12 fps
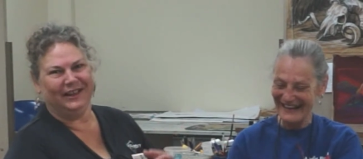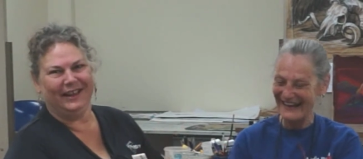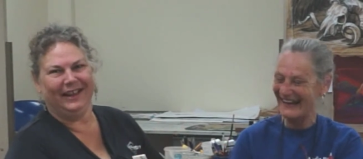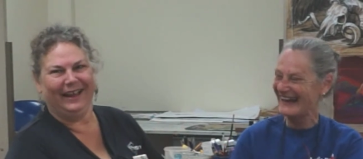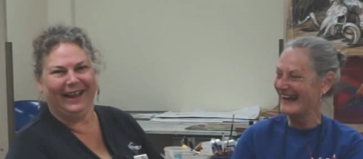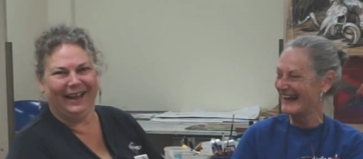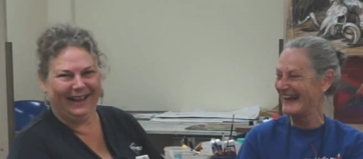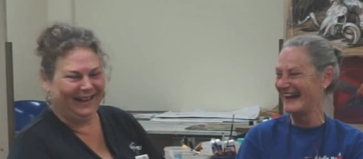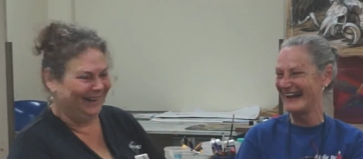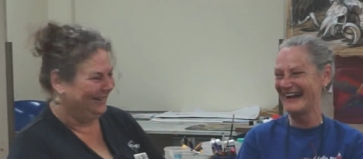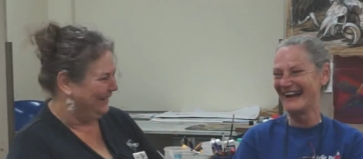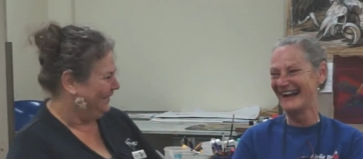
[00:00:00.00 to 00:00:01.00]

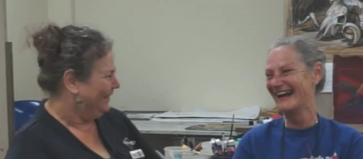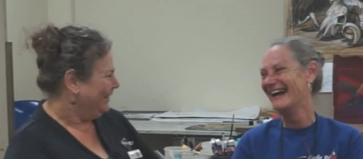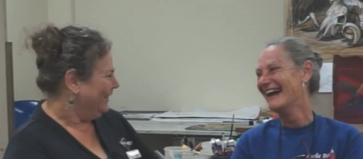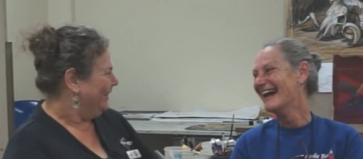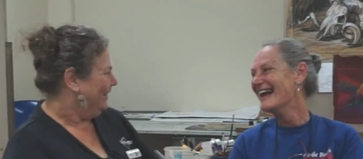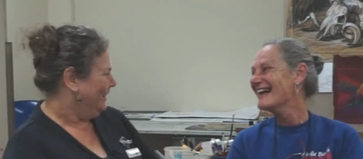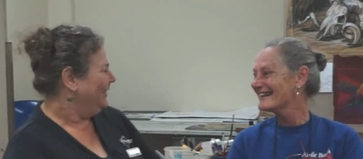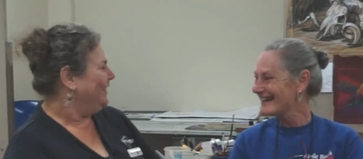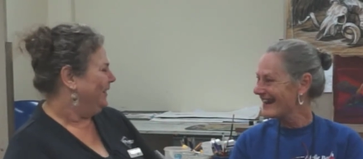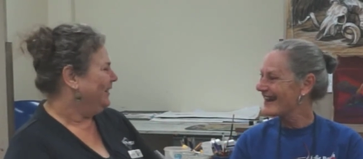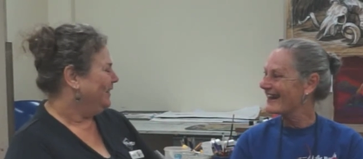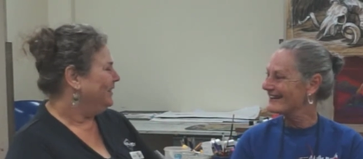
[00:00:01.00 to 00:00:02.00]
Speaker 1: yeah. there.
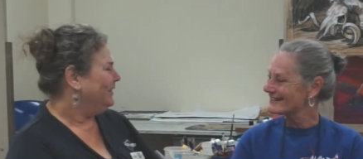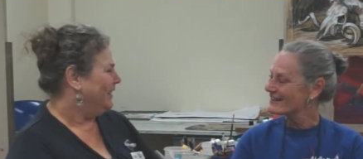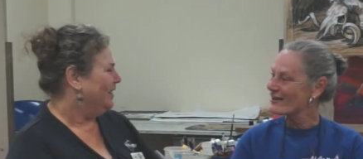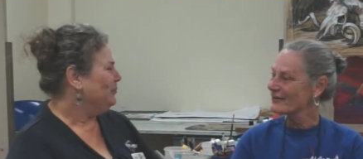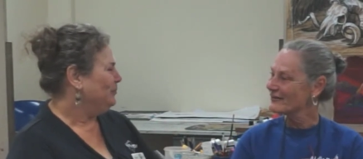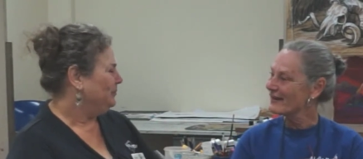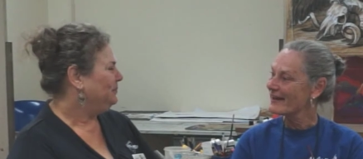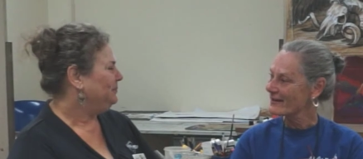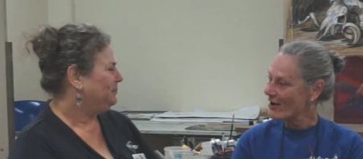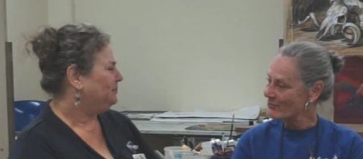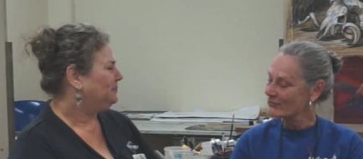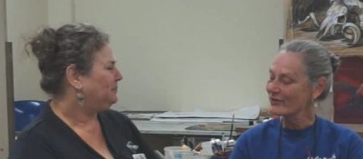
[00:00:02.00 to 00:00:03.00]
yeah, so yeah.
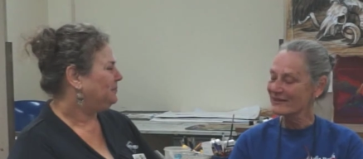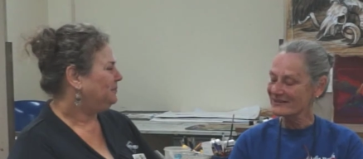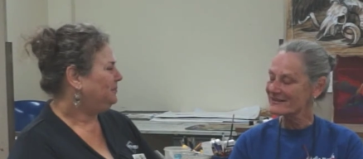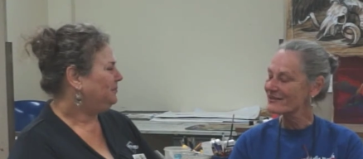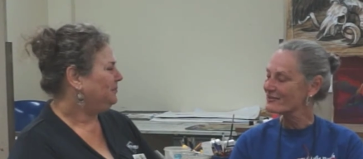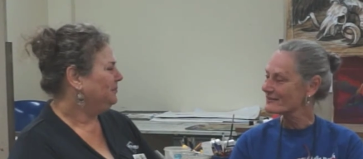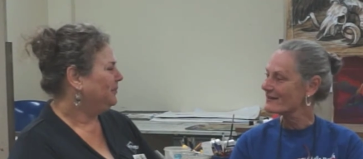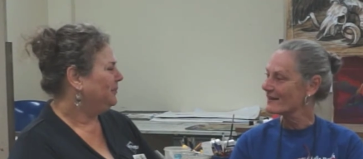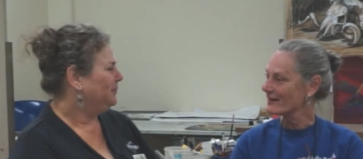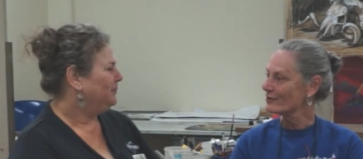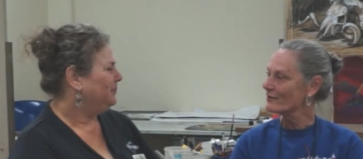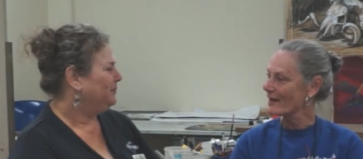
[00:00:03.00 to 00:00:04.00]
yeah, I'm really seriously
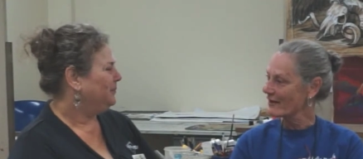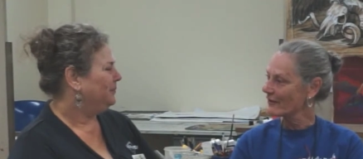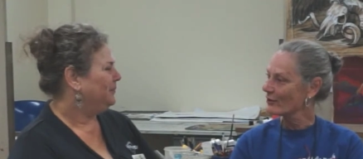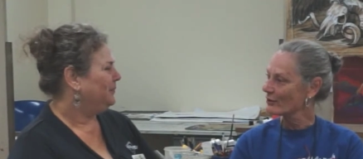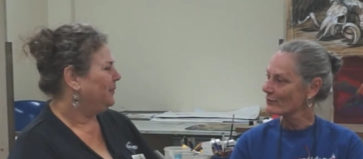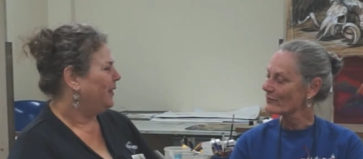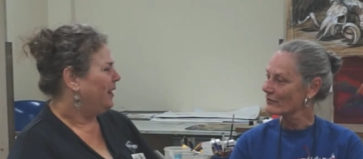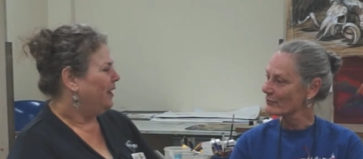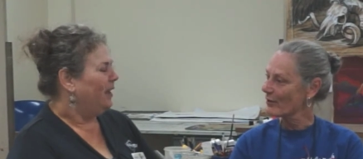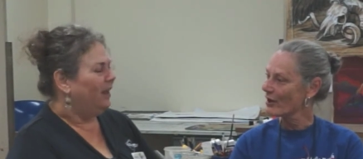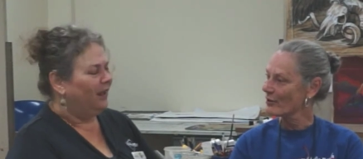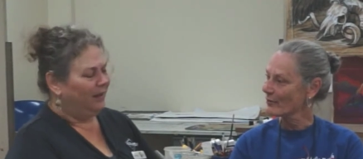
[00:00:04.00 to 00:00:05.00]
thinking of carrying on with the
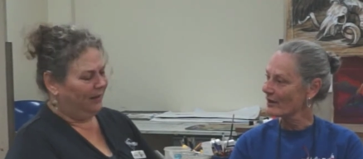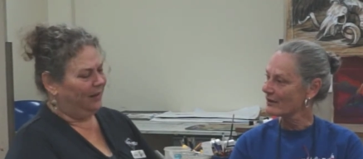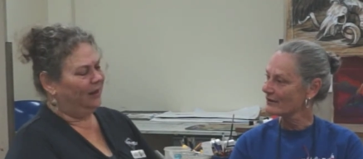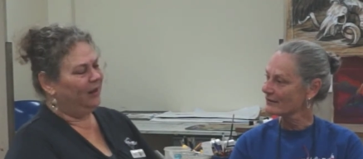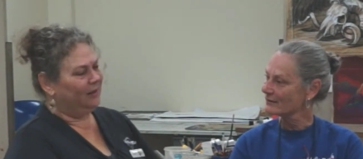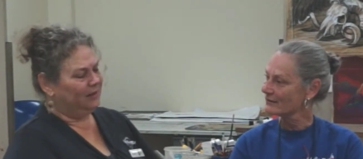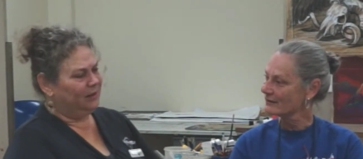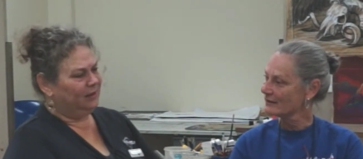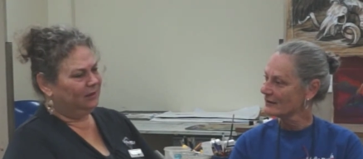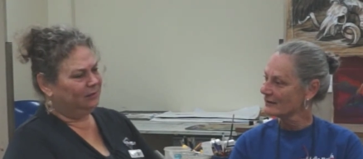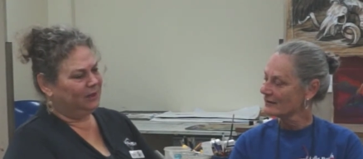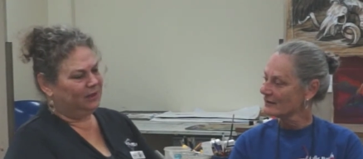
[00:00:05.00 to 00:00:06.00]
diploma.
Speaker 2: I
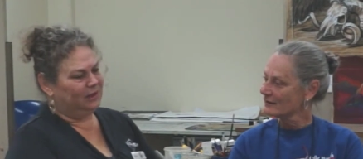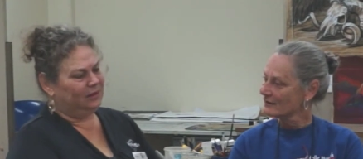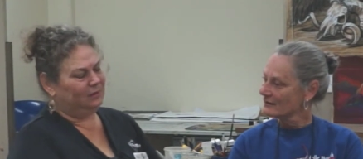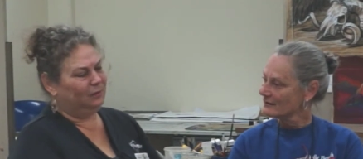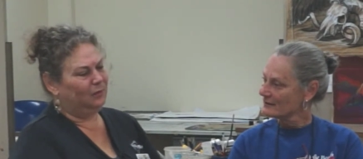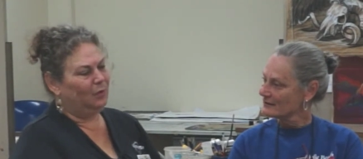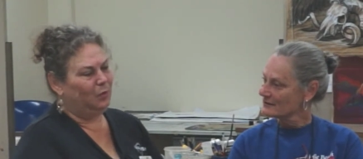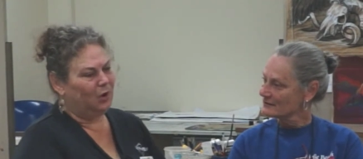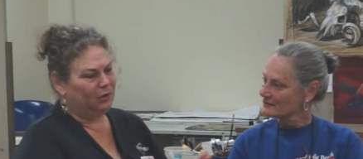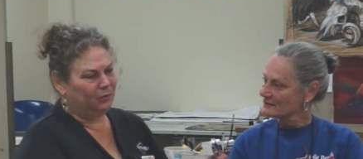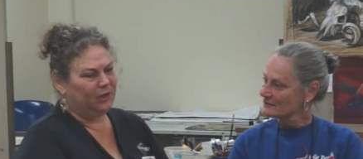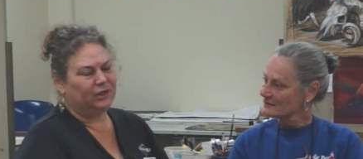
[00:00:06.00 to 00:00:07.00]
think with
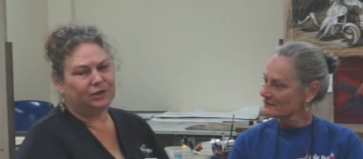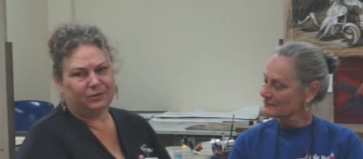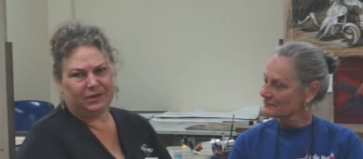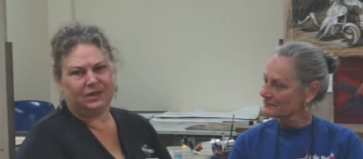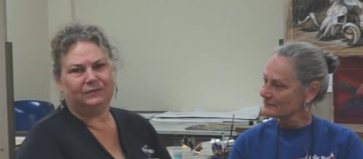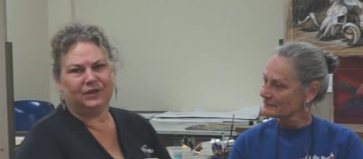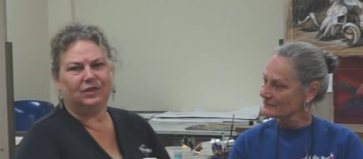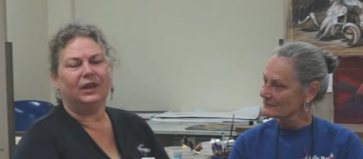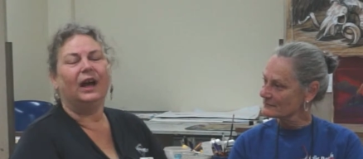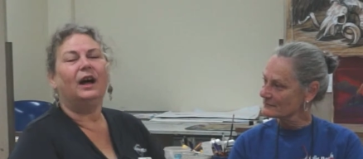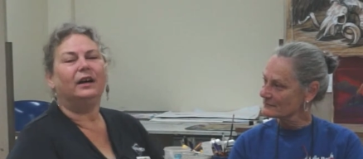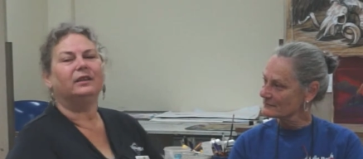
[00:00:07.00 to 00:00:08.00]
what we do as
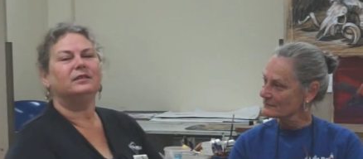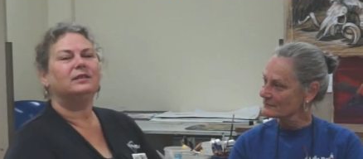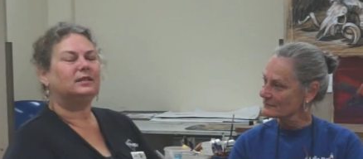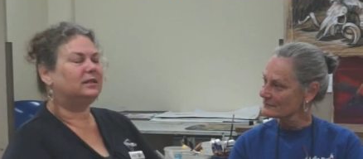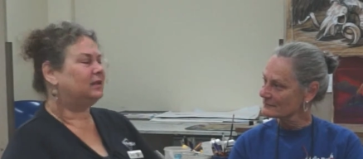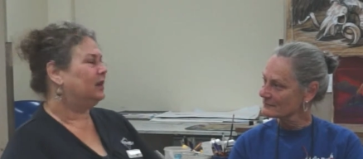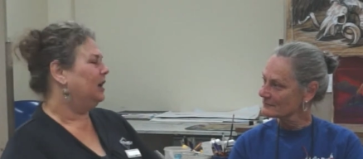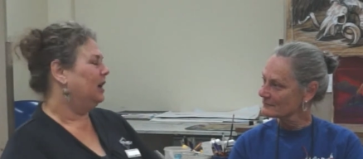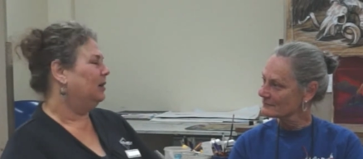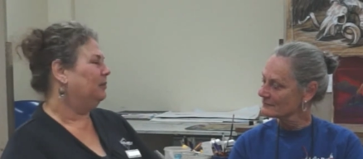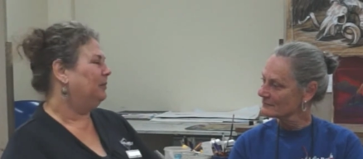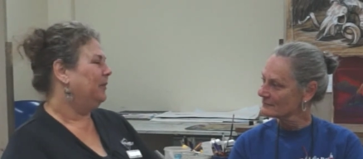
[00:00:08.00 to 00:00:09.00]
visual artists,
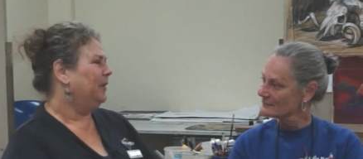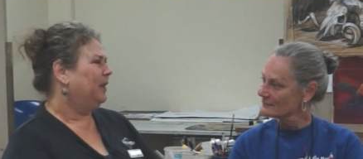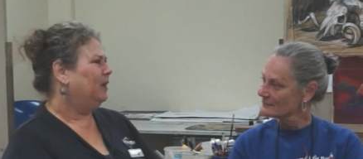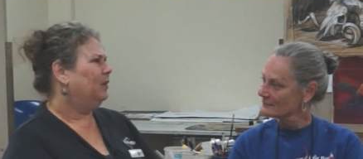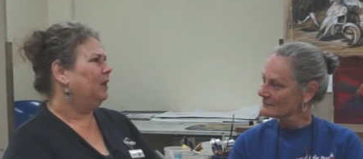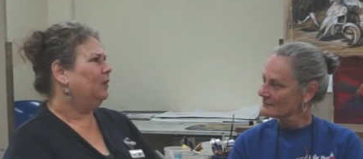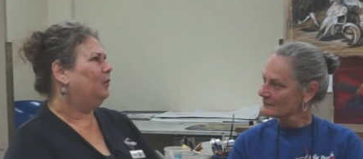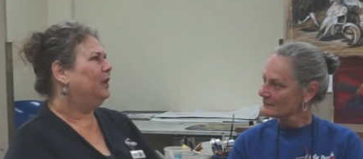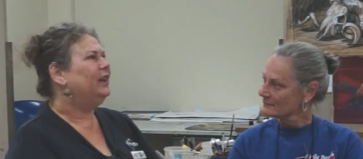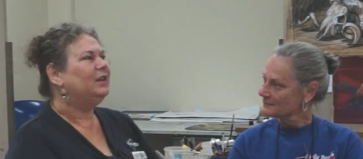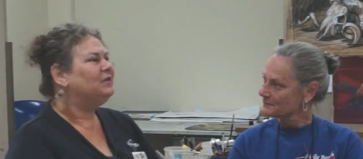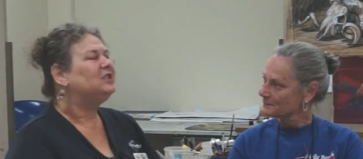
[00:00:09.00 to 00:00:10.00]
um,
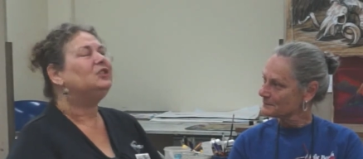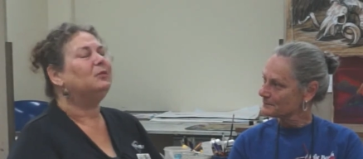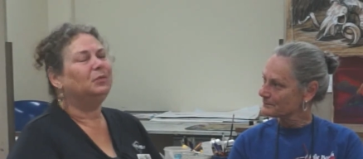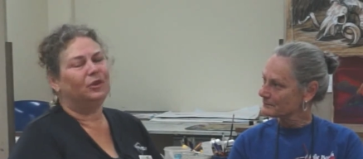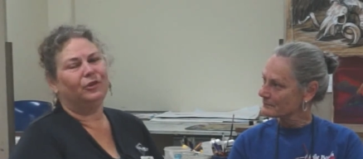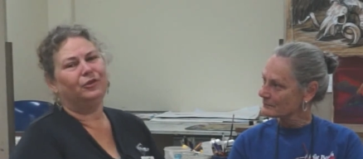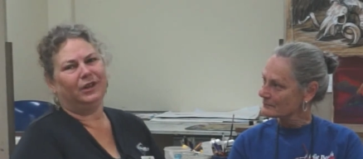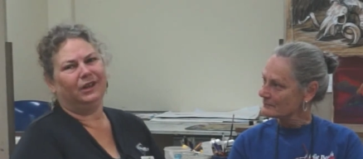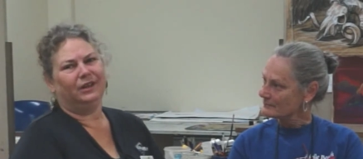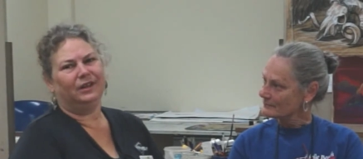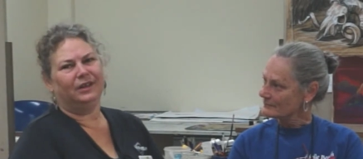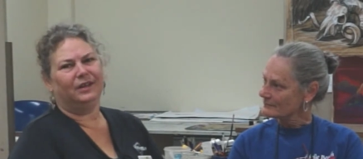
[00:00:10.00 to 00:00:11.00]
we never stop
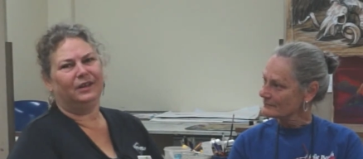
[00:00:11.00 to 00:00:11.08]
learning.